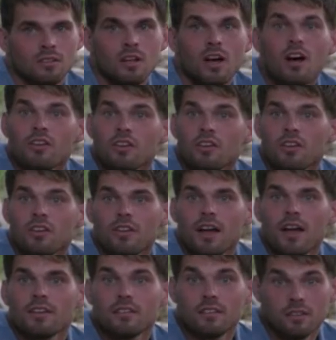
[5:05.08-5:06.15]
to me no, wanted to
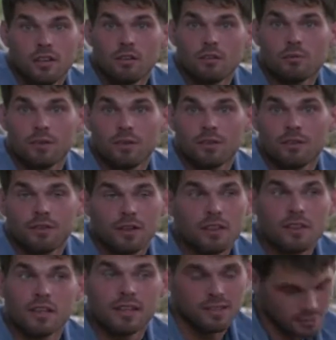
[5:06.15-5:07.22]
kiss me. No, but the funny
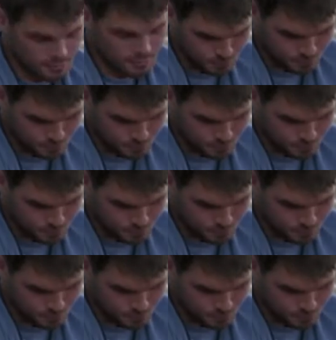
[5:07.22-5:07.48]
thing is,